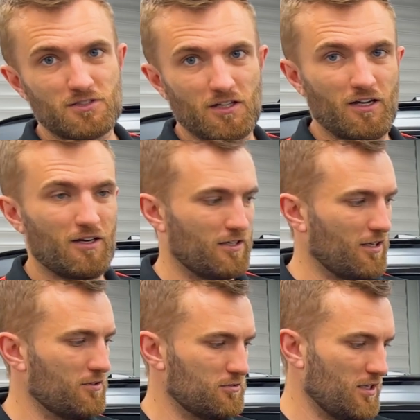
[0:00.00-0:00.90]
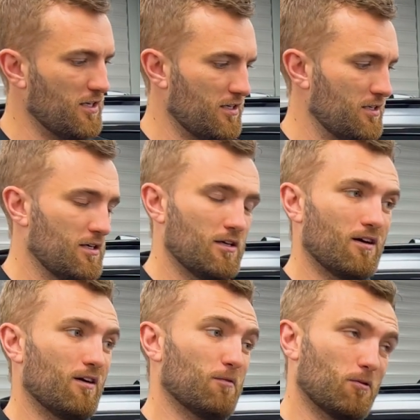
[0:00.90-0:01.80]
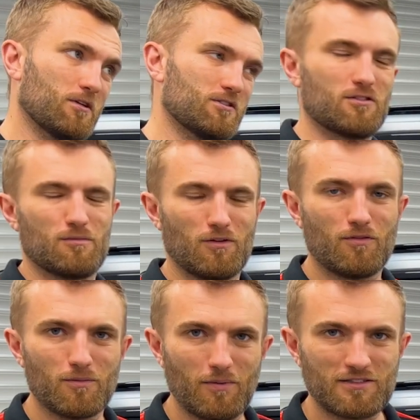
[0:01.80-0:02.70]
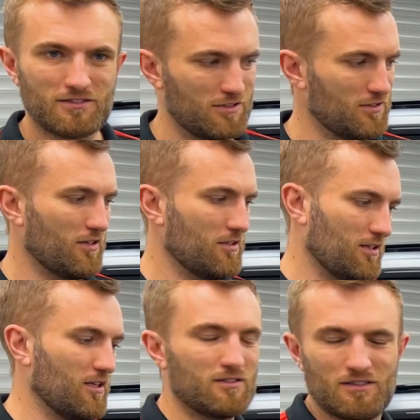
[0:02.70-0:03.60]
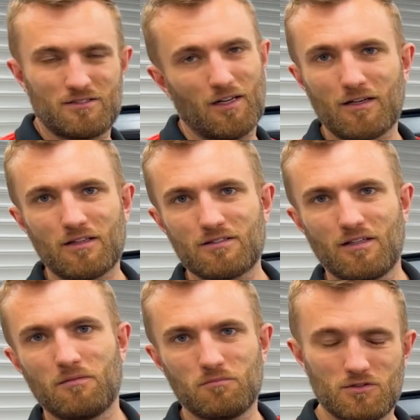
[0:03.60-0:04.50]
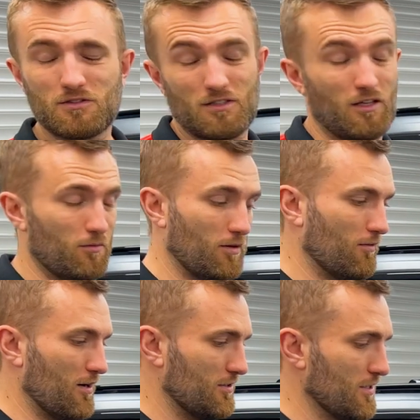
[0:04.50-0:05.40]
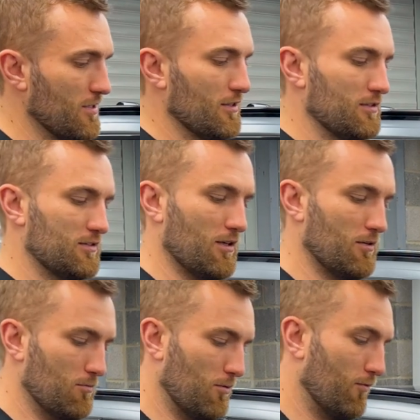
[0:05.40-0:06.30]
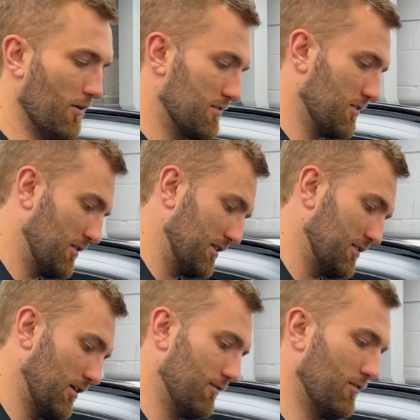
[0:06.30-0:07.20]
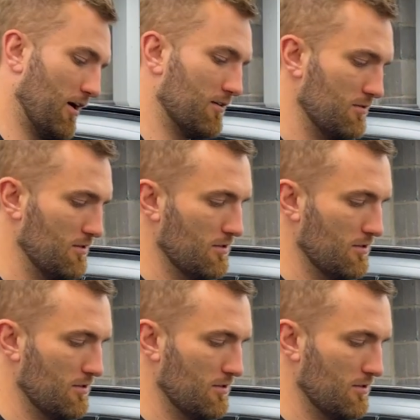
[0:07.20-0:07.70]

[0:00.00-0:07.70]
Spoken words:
show you how it goes here. I've already stripped off the passenger side and it's exactly the same, just the other way around. So we'll focus on this side for now.